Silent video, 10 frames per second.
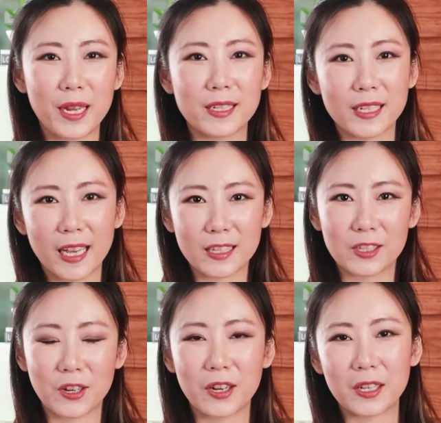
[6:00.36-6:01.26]
way to get
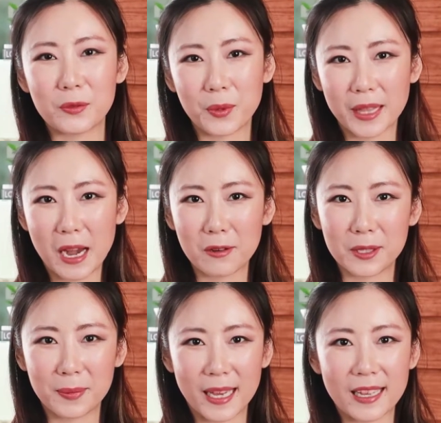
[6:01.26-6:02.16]
started with
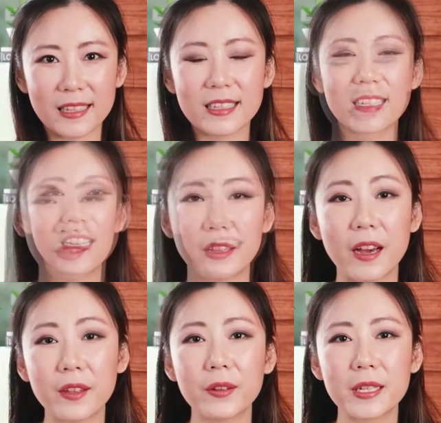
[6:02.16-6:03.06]
houseplants. The
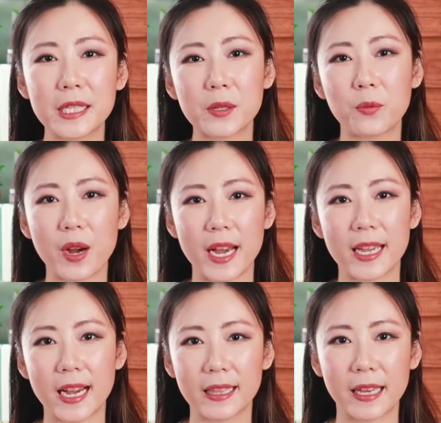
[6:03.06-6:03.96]
other reason
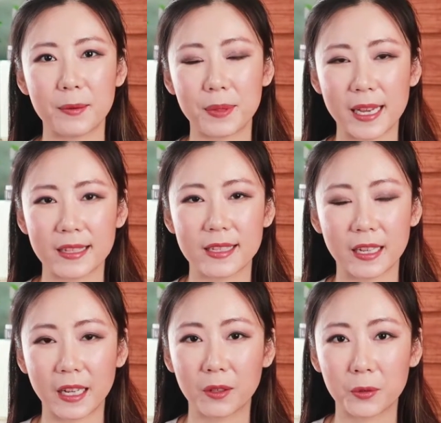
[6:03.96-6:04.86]
why I like plants
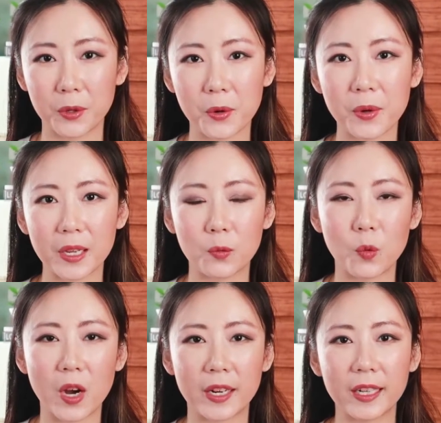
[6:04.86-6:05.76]
that can grow in
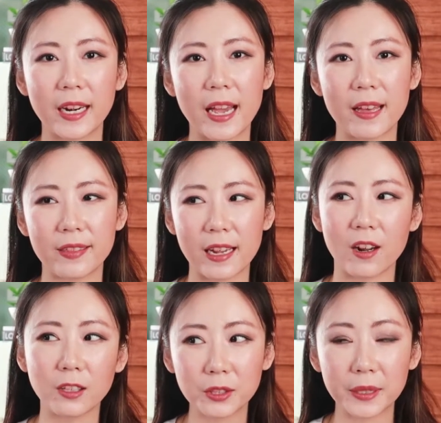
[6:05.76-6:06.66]
water, and
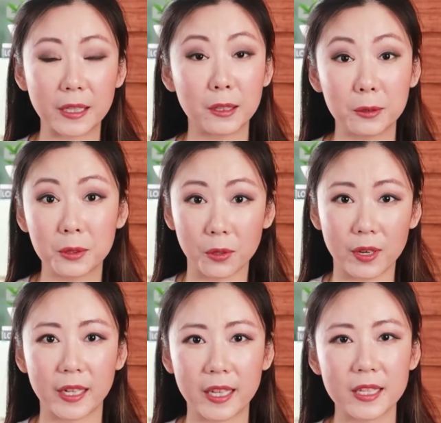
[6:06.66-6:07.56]
that also includes
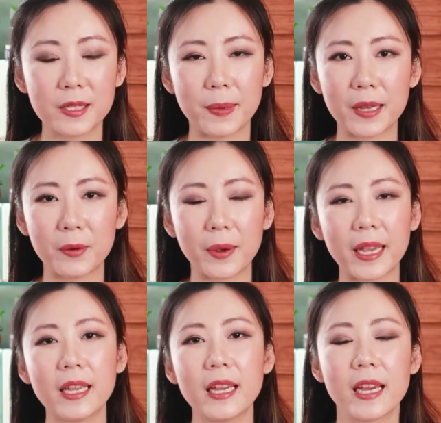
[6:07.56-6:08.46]
orchids by the
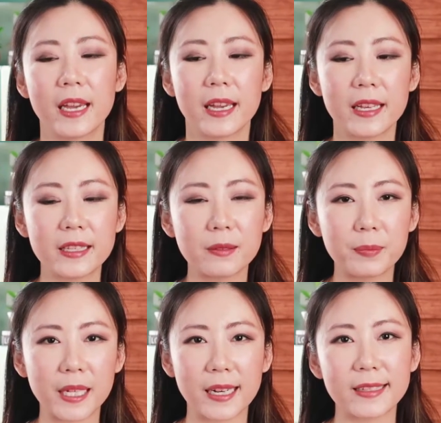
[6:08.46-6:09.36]
way, is
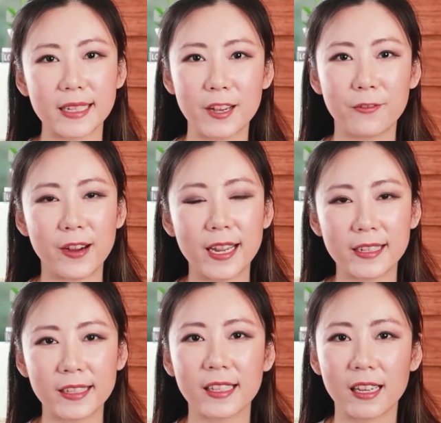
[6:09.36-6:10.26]
because I
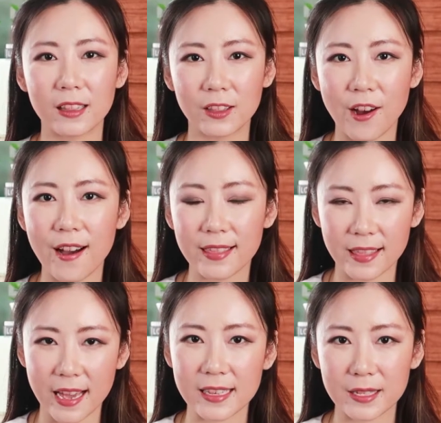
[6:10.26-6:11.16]
find it a
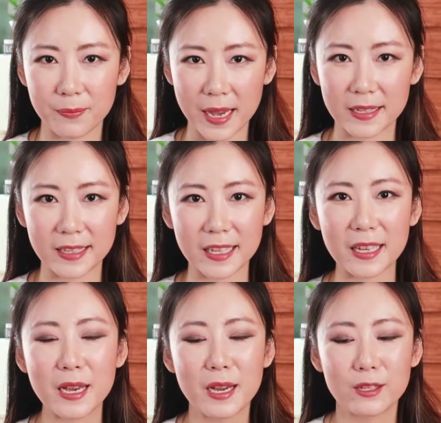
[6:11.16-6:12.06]
lot less
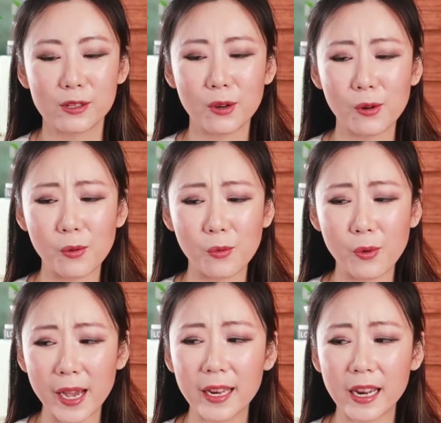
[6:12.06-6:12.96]
messy. So
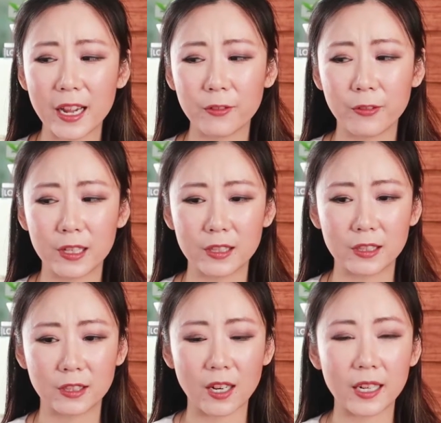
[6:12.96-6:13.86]
when I
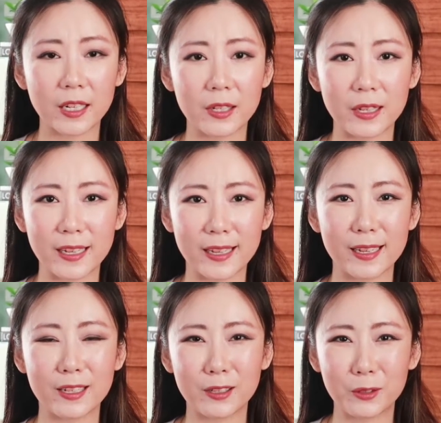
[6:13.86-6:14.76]
first started
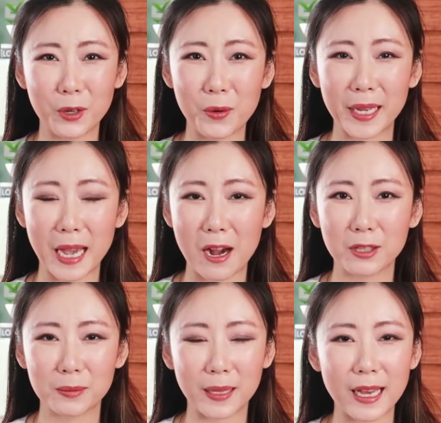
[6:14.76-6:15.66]
in growing
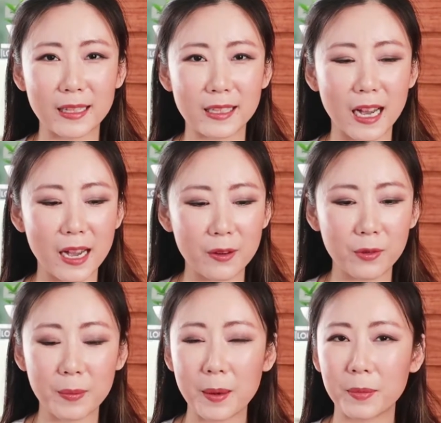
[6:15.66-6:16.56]
houseplants, I
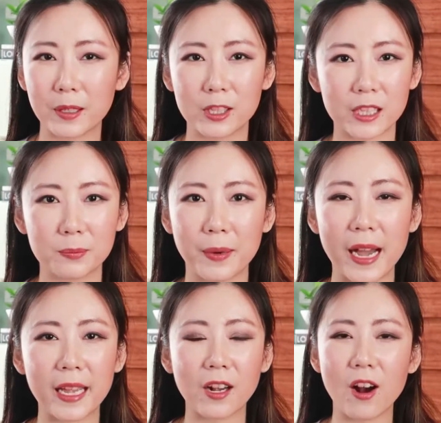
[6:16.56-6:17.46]
remember just
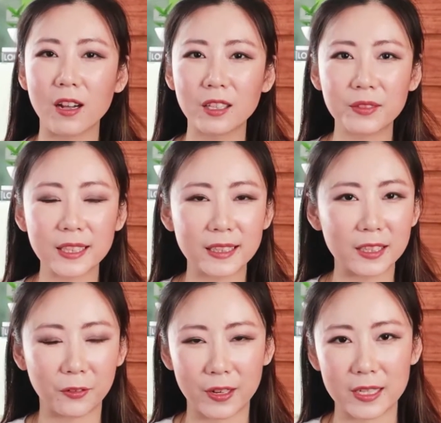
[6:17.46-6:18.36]
buying all of these
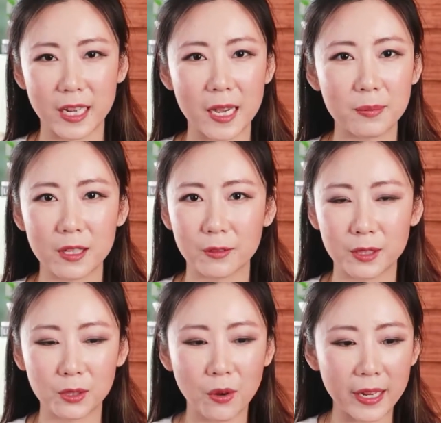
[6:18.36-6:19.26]
different types of
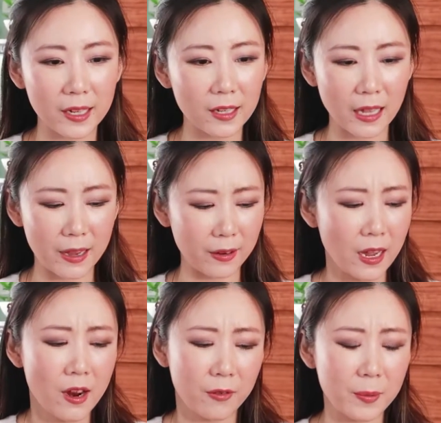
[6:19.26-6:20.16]
soil.
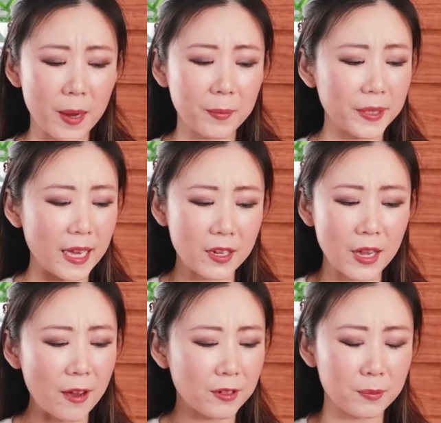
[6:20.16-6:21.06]
I remember that
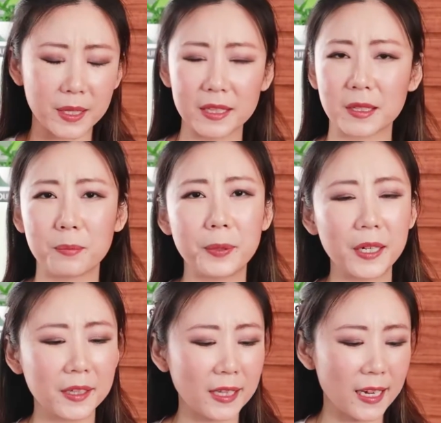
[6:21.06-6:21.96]
you have to mix some
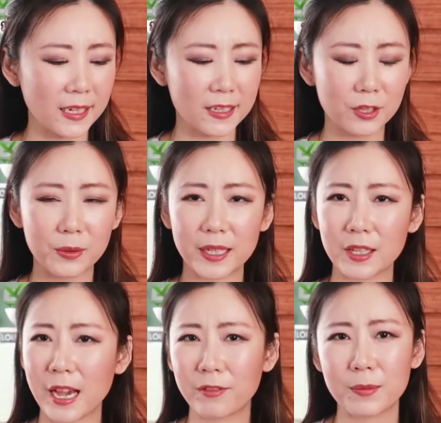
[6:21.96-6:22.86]
perlite into it,
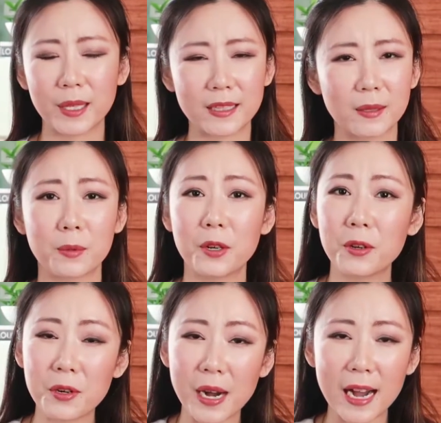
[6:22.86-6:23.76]
you have to mix some
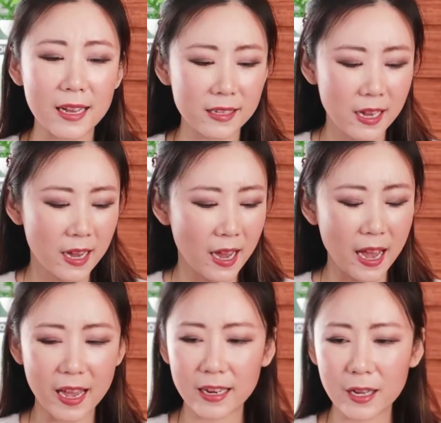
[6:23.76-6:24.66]
cocoa husk,
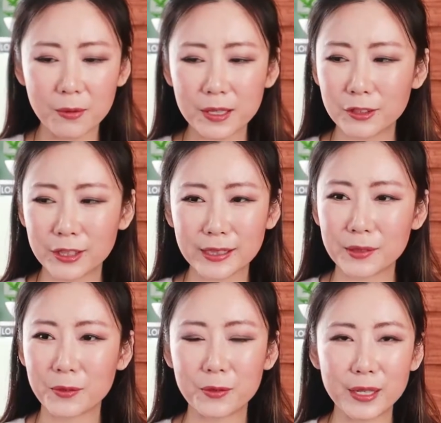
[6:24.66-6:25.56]
and it was
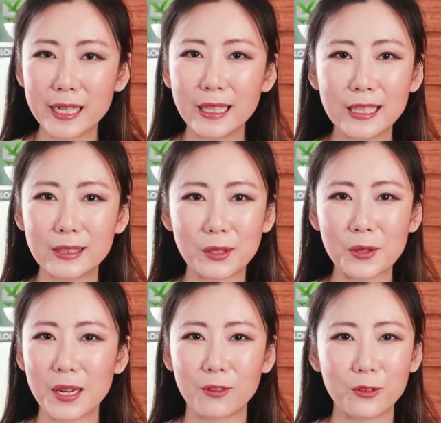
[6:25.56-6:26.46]
just really
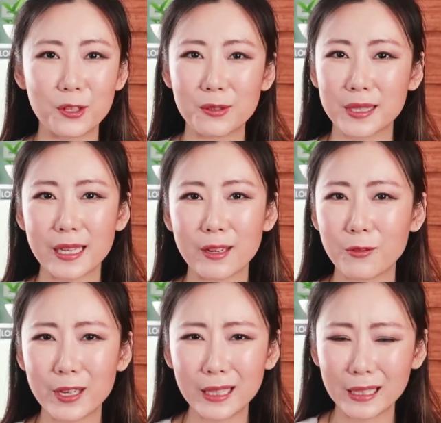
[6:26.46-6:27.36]
so
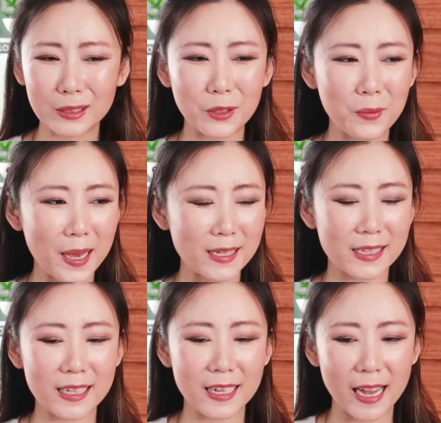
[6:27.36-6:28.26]
confusing, really so
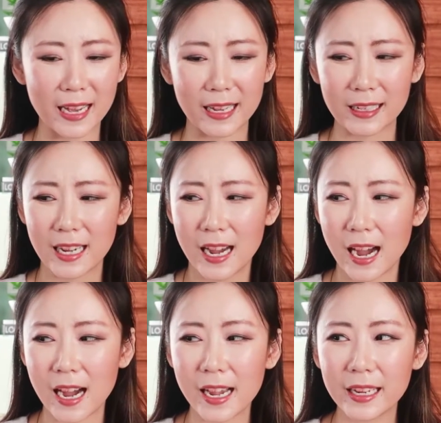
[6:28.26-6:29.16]
messy, and
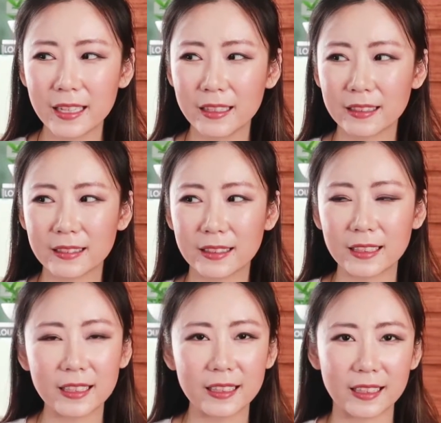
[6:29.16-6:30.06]
I
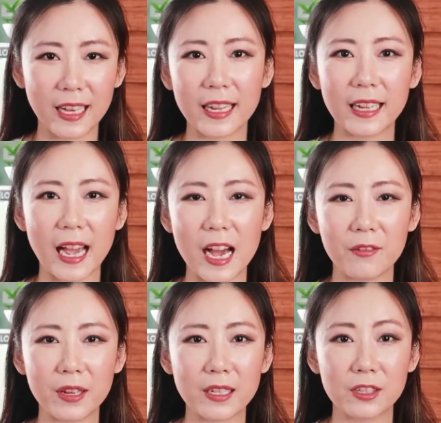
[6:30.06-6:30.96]
didn't like
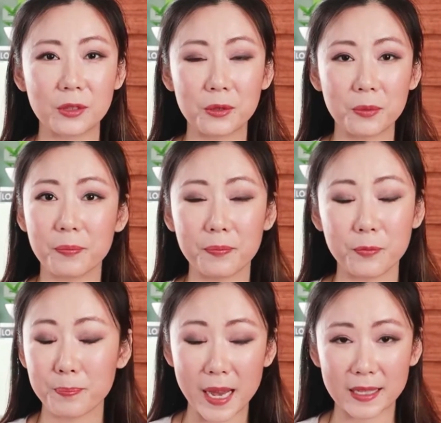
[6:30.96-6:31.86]
having to
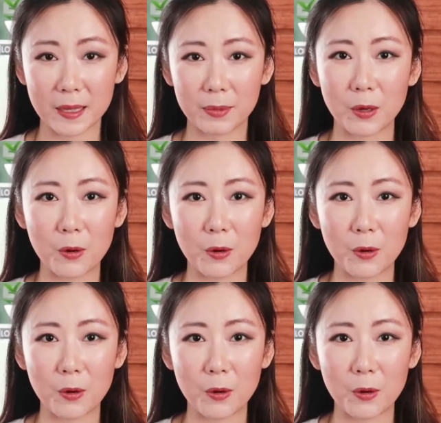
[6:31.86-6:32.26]
mess up the